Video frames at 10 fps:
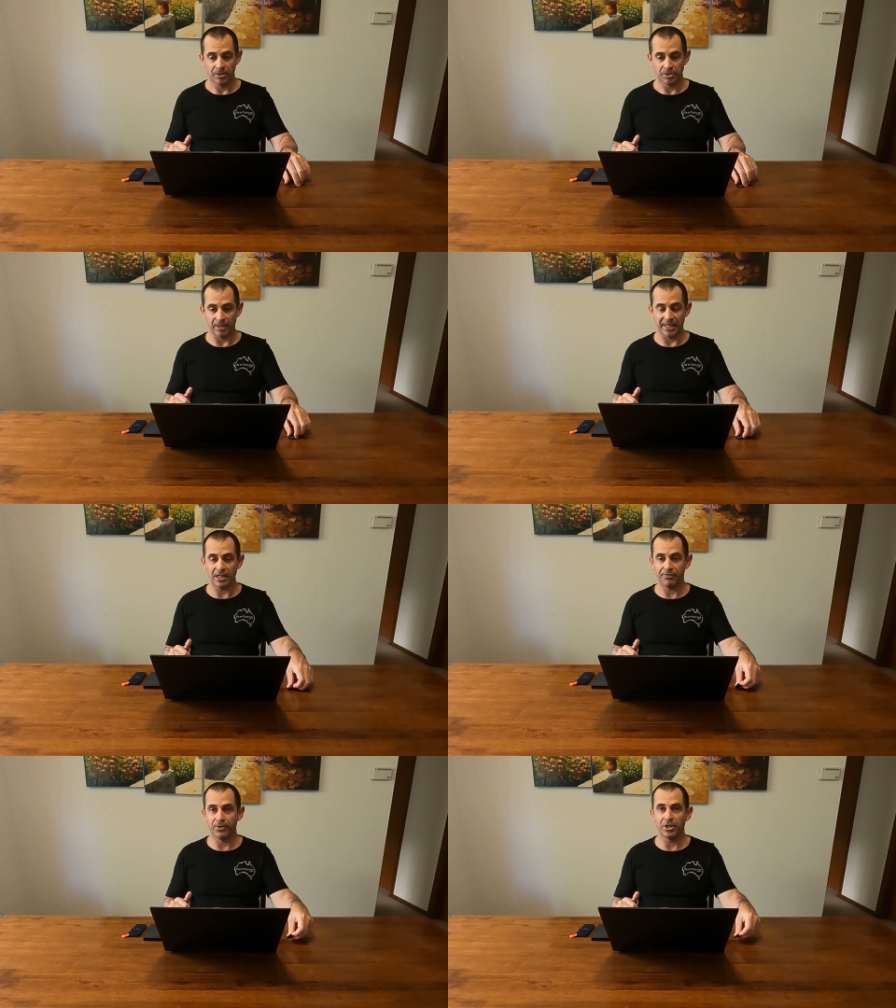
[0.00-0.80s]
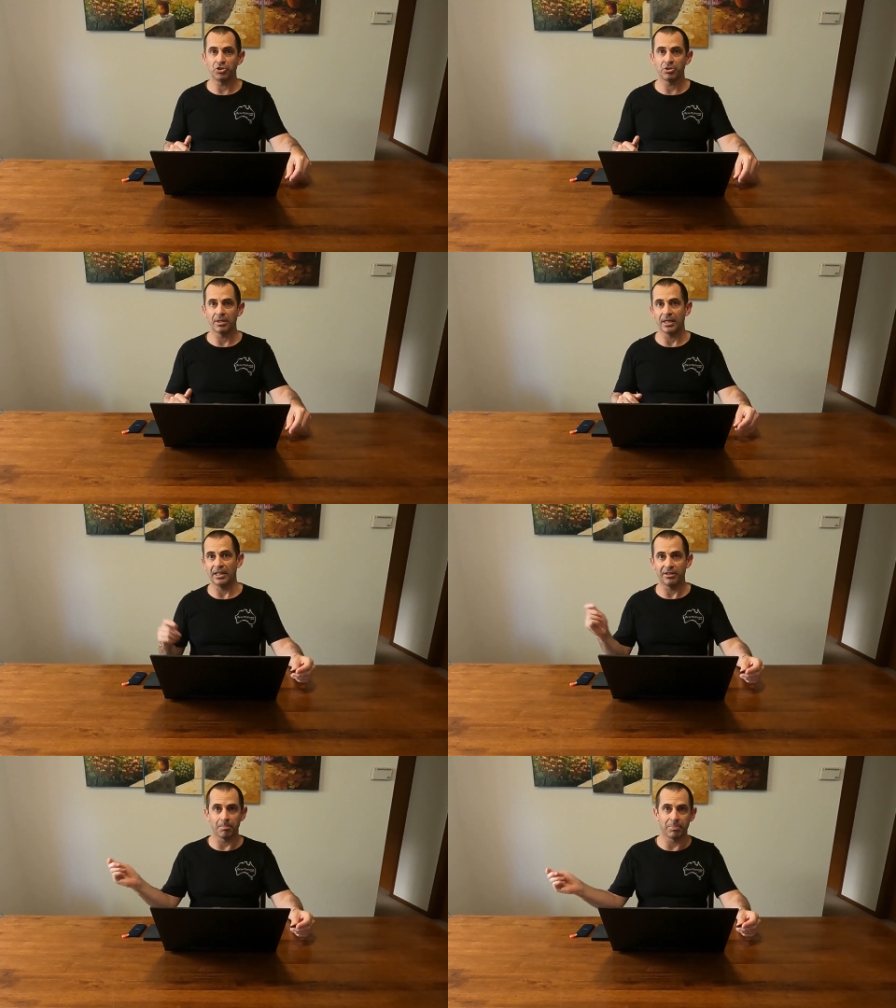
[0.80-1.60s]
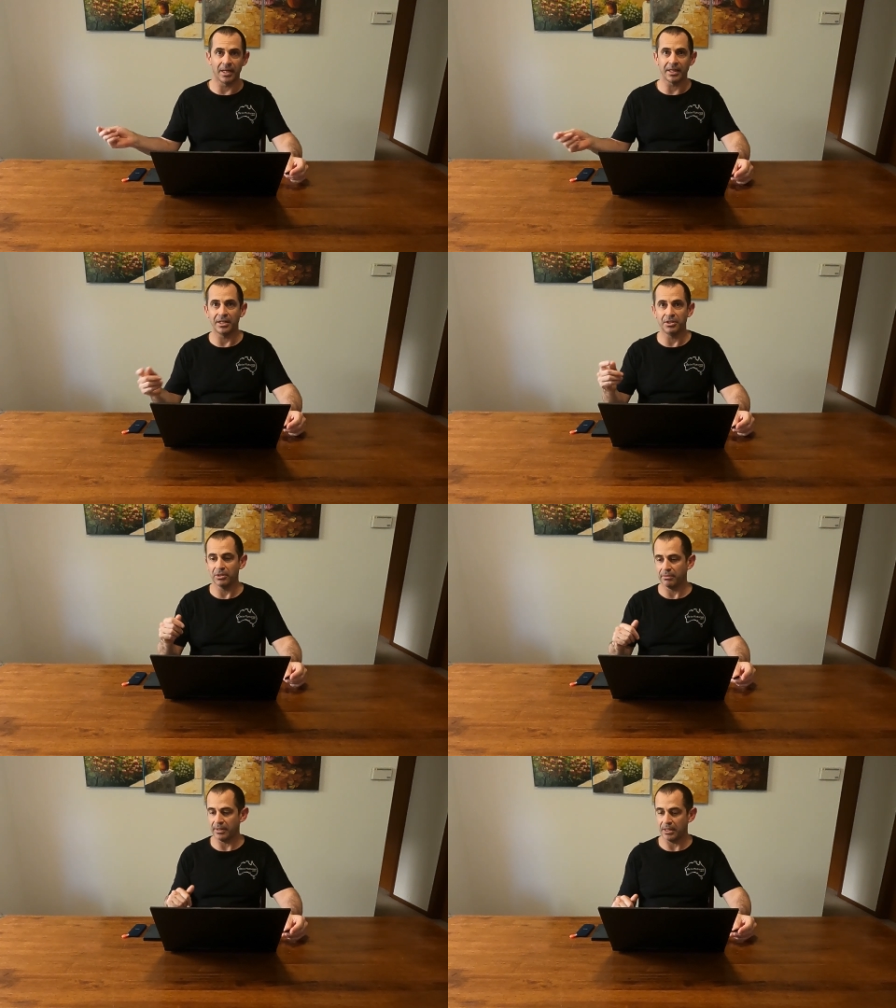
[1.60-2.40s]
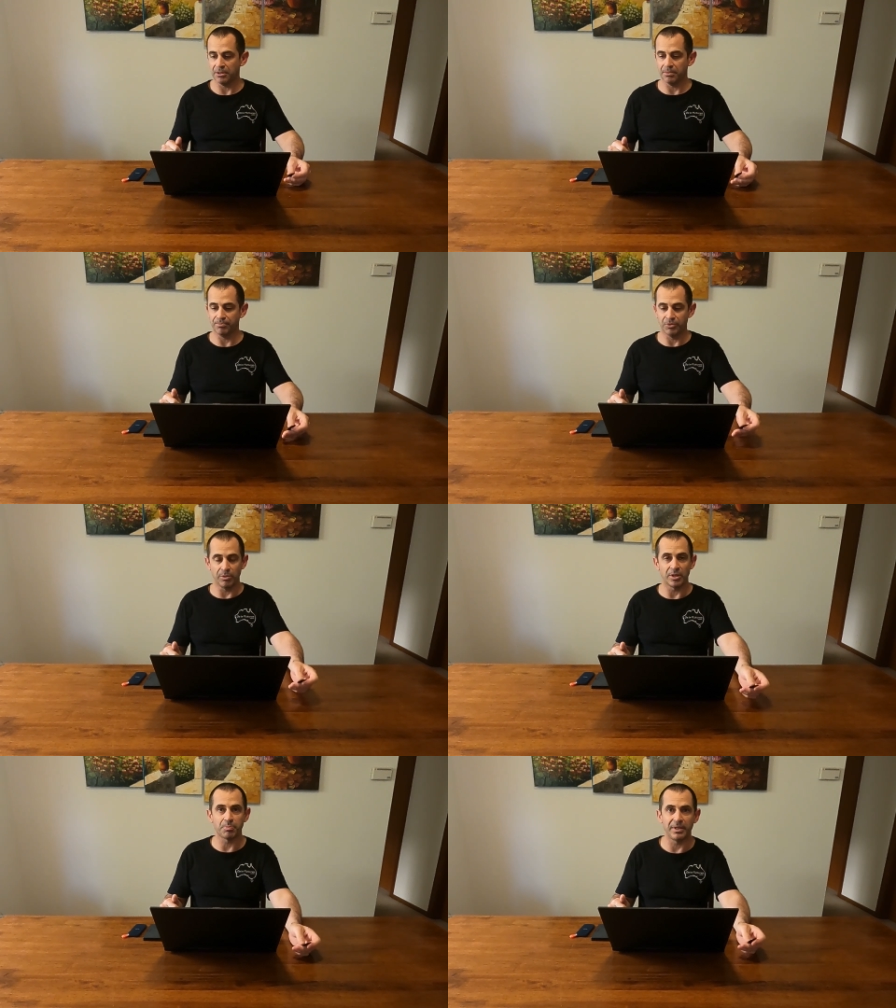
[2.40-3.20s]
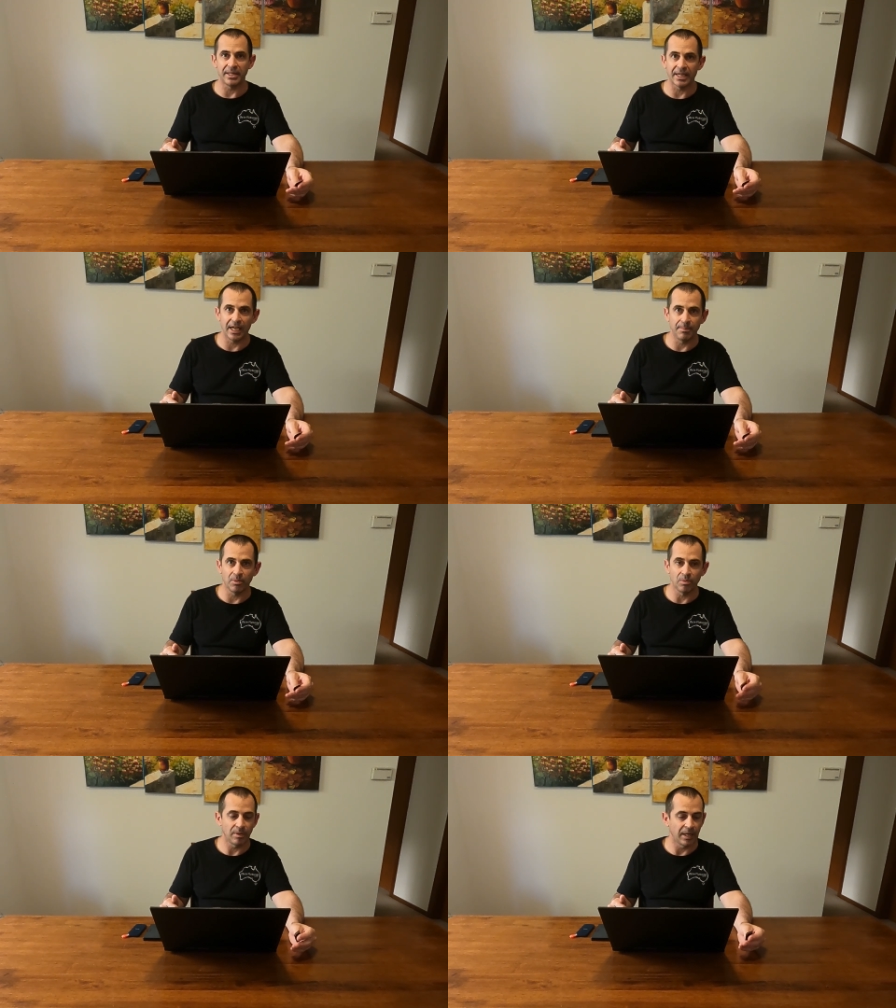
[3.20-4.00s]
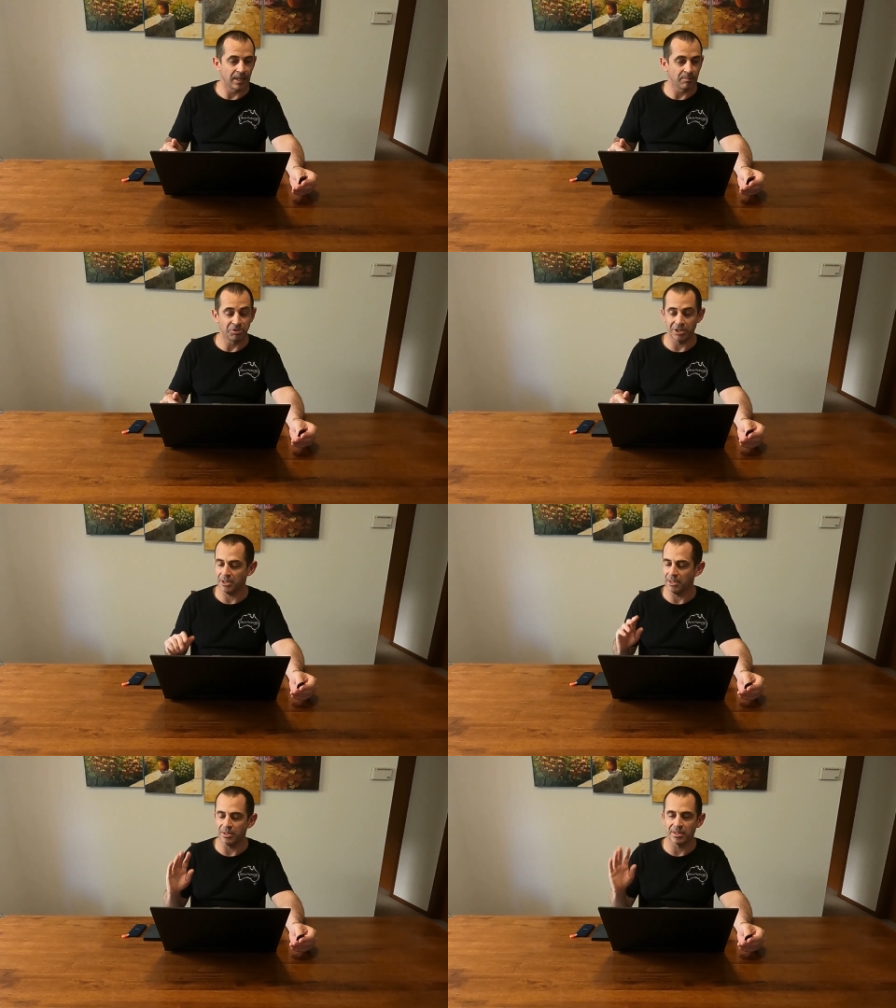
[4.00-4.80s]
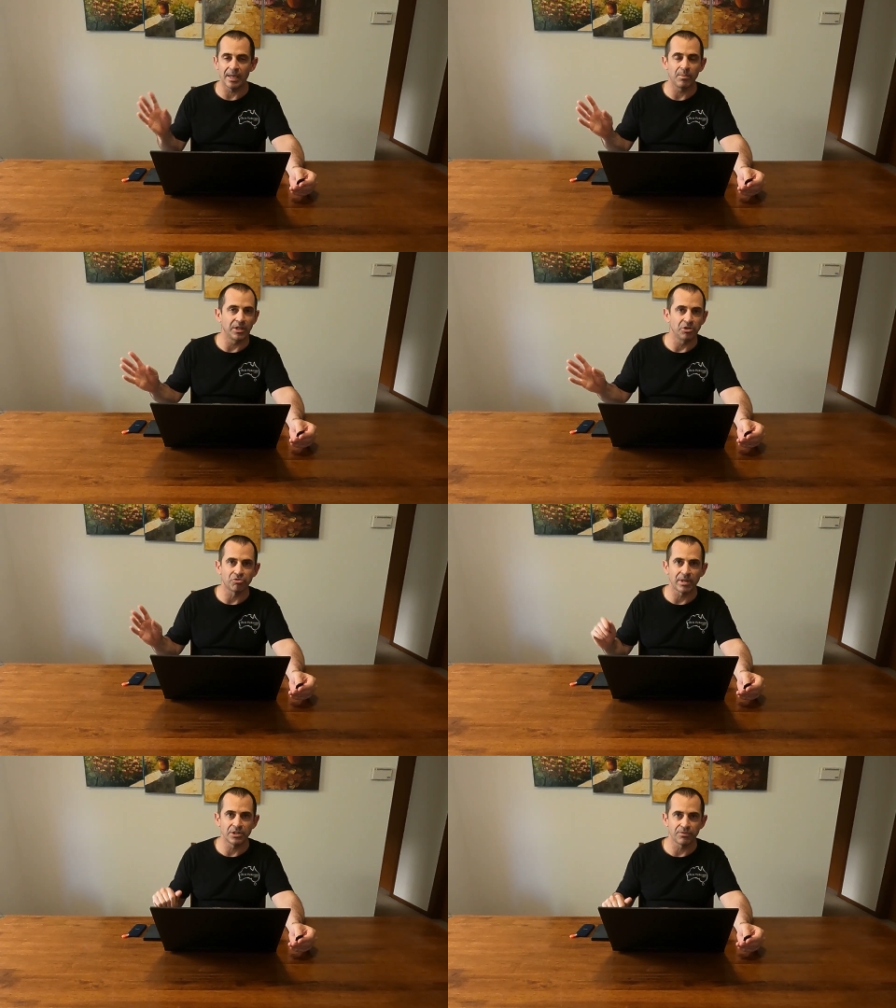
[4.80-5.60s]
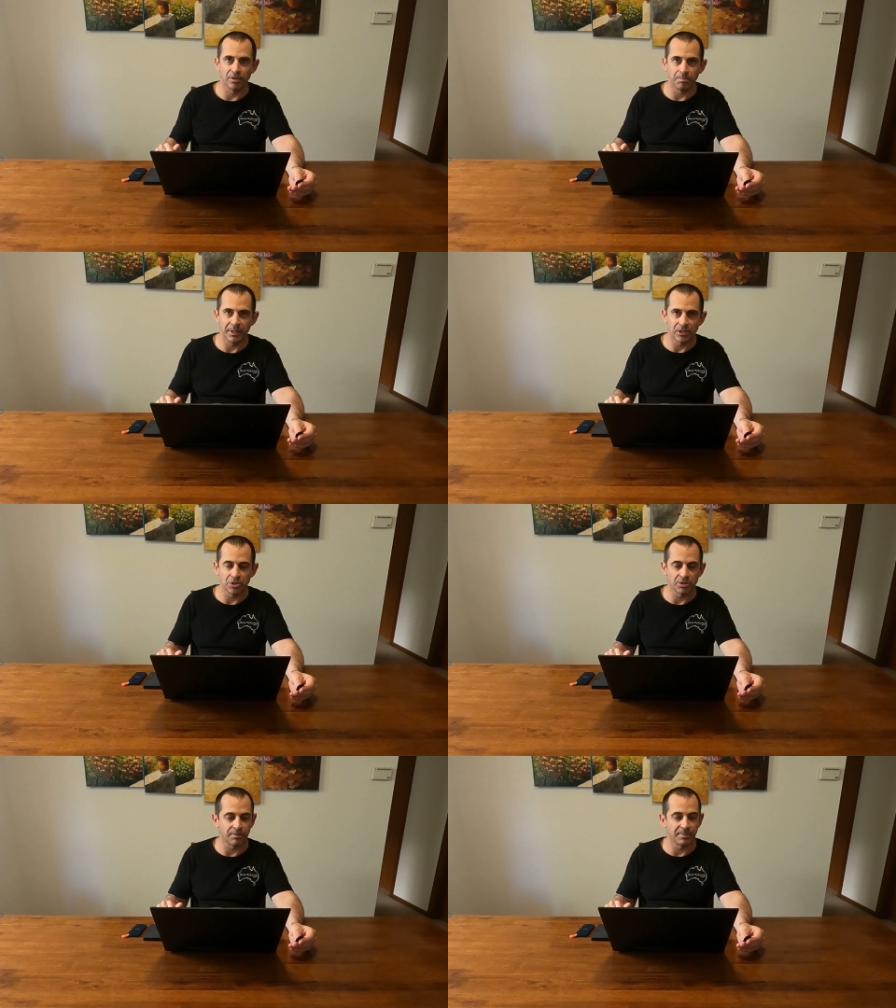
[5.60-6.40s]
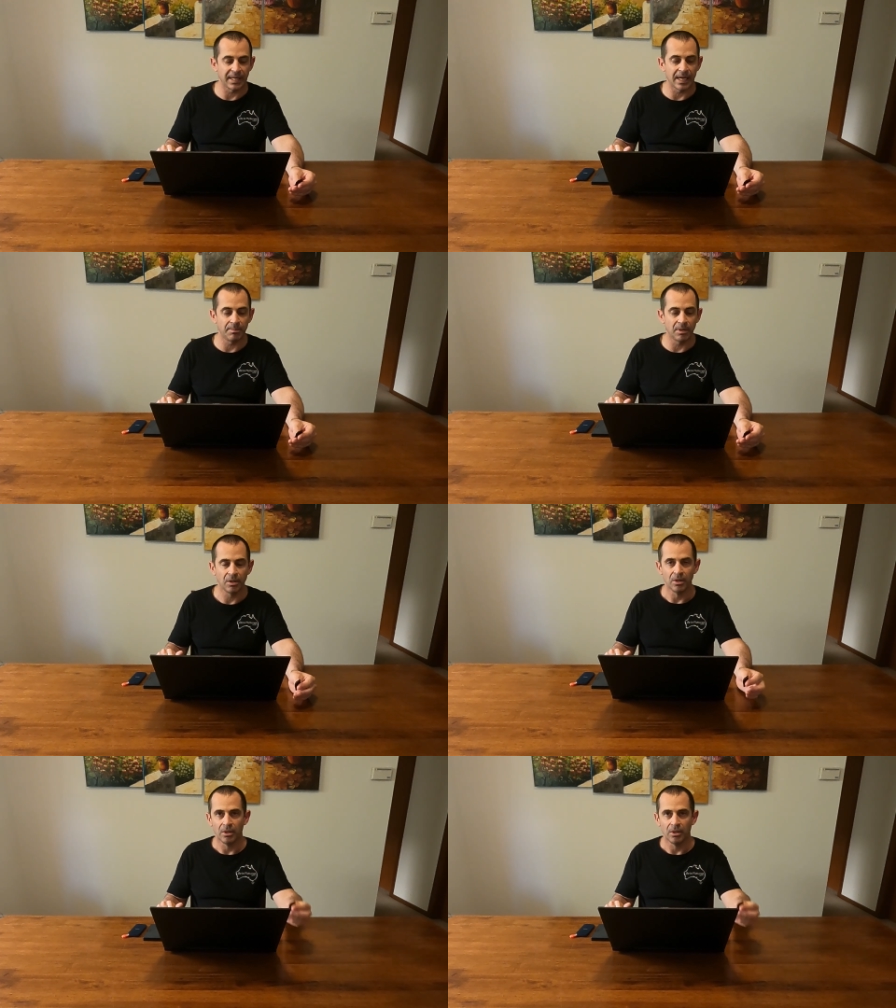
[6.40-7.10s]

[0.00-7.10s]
So get your footage and either plug in your uh, U S B cable um, just in the same way you transfer pictures from your camera,